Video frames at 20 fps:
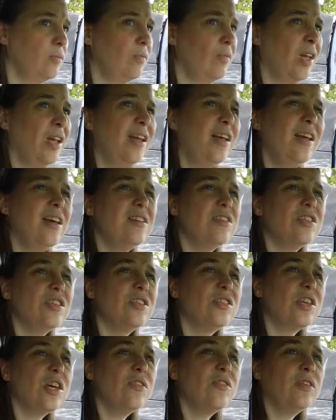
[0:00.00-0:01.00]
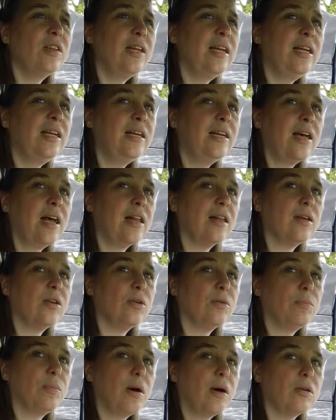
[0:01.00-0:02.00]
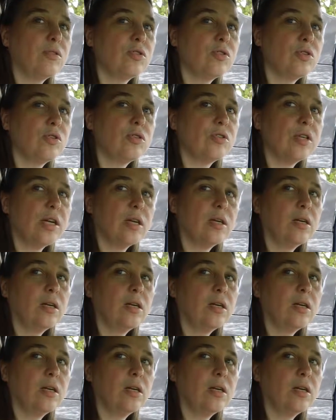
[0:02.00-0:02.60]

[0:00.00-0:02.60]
He has self-cleaning cat litter boxes, you said.